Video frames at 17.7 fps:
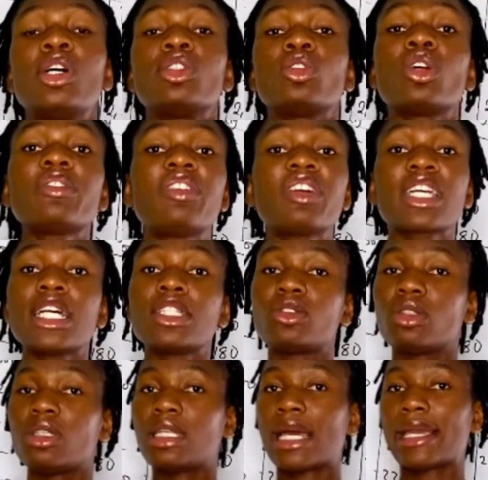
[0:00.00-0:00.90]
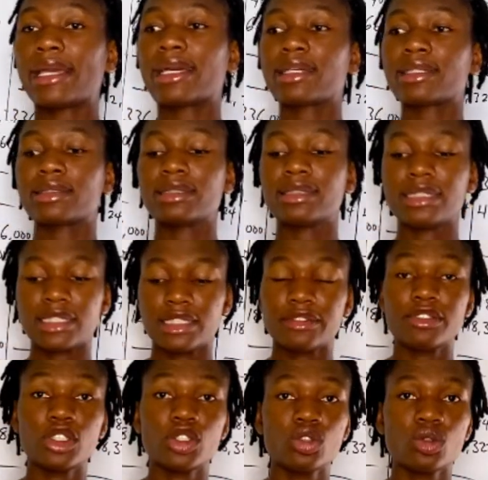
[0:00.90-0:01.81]
Don't forget to like this
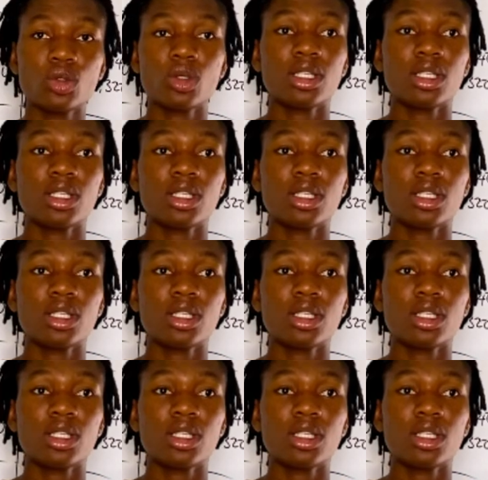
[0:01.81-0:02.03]
video,